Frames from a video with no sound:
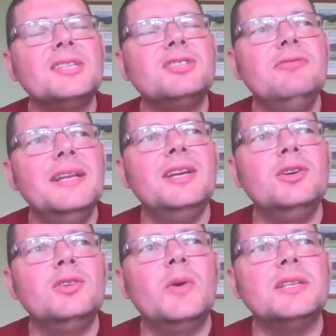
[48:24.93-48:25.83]
a really
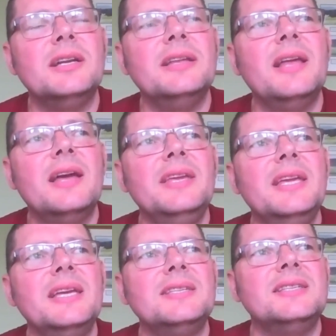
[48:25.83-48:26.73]
good question. I think
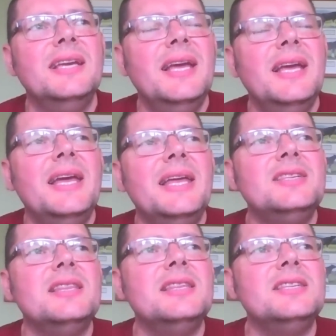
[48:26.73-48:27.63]
there's
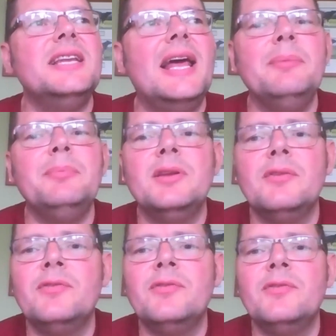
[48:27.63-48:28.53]
an element of
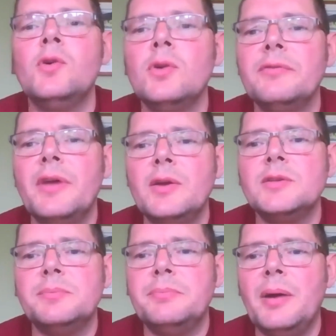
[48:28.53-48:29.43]
all of
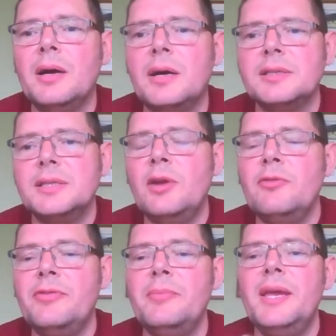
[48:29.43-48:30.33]
those parts. You know,
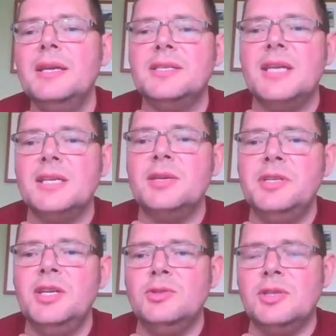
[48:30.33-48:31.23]
for me as a
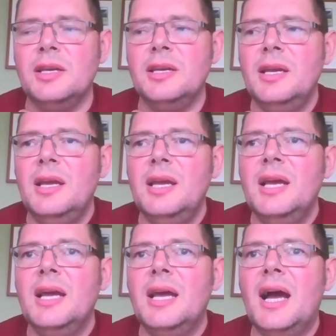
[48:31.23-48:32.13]
producer,
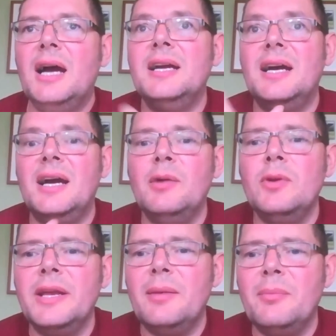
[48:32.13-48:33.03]
I want to
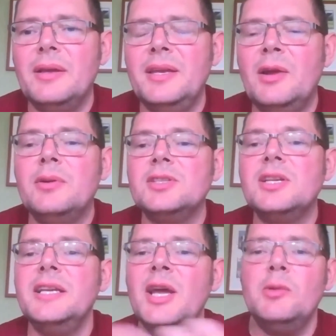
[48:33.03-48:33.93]
get my, you know, because I
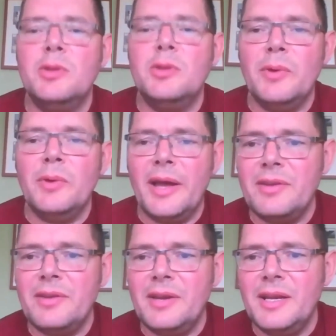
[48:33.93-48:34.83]
know that we're having
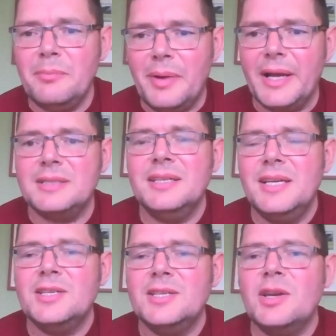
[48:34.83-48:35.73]
an impact.
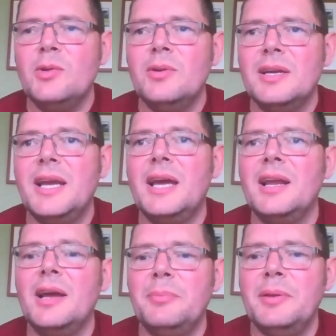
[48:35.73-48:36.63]
So
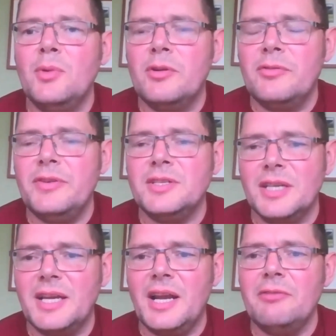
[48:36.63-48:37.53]
can I be more
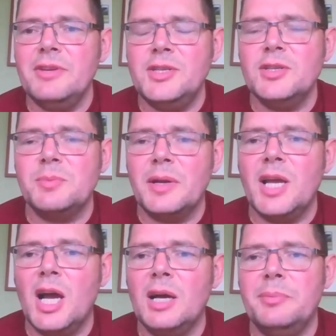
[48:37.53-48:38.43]
efficient? Can I reduce my
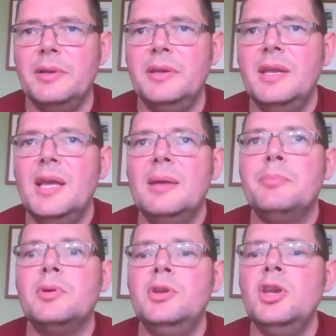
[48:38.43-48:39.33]
carbon,
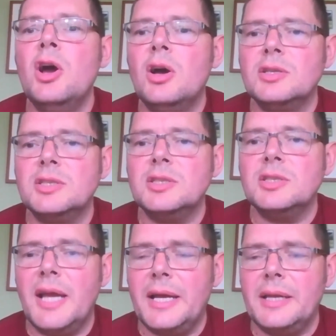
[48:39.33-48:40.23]
but not
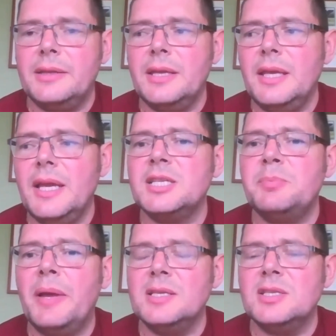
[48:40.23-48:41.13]
at the
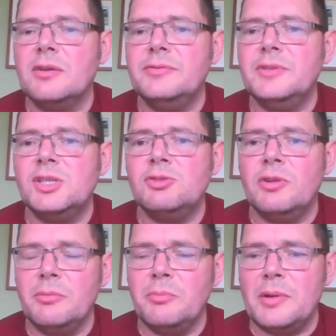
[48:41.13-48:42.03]
expense of
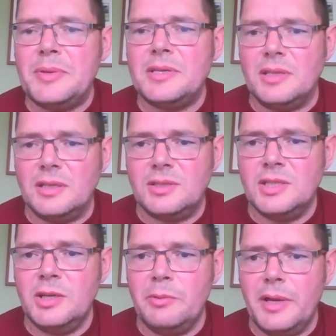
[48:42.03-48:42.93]
destroying my business
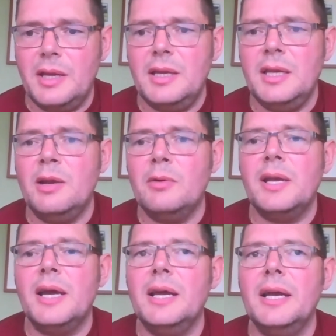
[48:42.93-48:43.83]
to do it? You know,
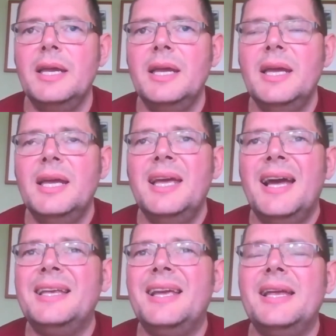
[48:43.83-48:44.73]
can I
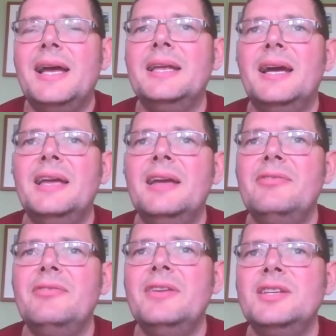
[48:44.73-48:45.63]
have
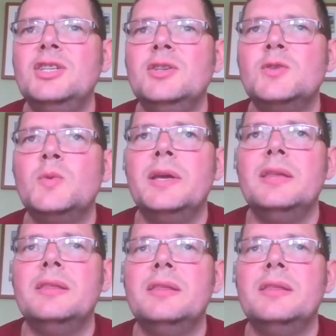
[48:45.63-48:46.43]
issues with,